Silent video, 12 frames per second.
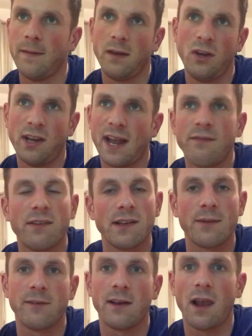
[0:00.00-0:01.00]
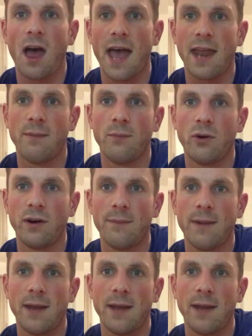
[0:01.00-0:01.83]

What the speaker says: you can have something light in the morning,